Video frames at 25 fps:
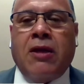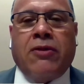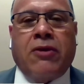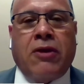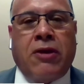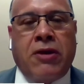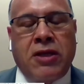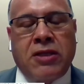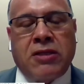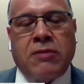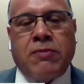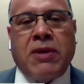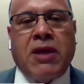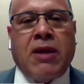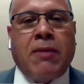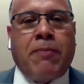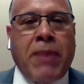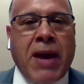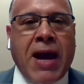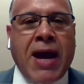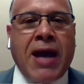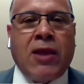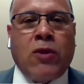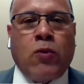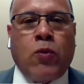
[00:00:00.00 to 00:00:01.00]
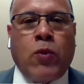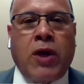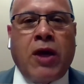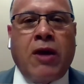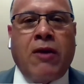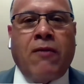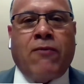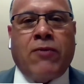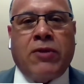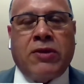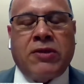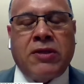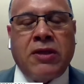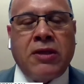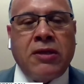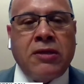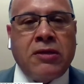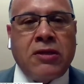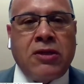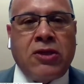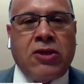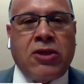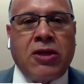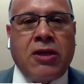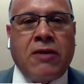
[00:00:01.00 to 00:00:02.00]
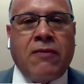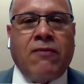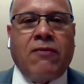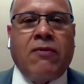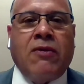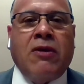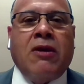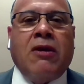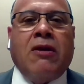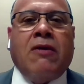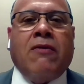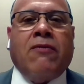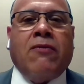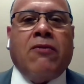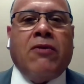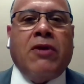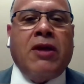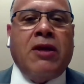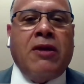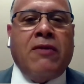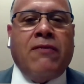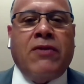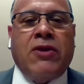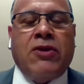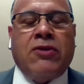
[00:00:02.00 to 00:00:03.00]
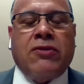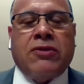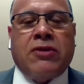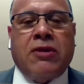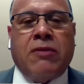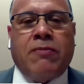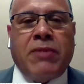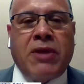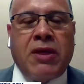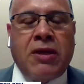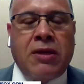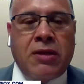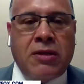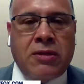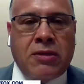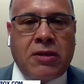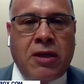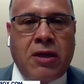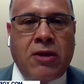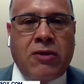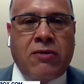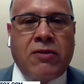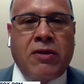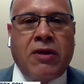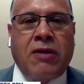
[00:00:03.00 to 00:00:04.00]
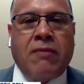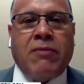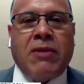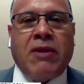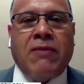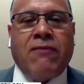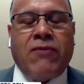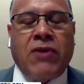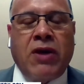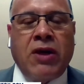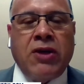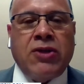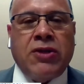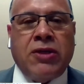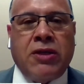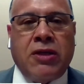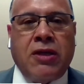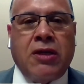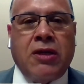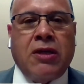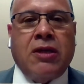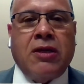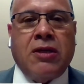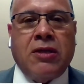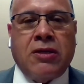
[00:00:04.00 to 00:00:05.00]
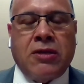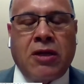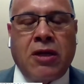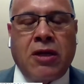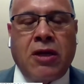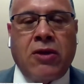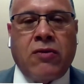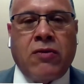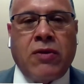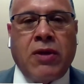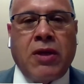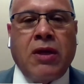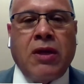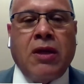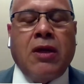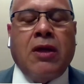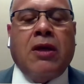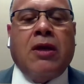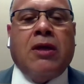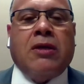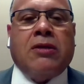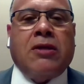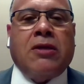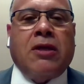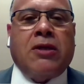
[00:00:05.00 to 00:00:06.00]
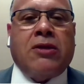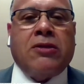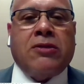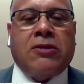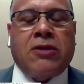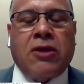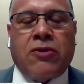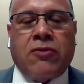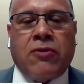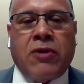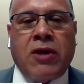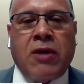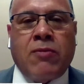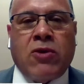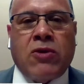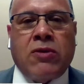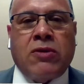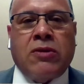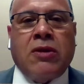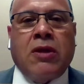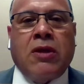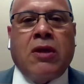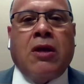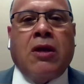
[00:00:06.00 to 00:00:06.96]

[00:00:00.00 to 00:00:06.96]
There needs to be a pathway for citizenship for individuals that have been in this country and been functioning in this country, such as the Dreamers.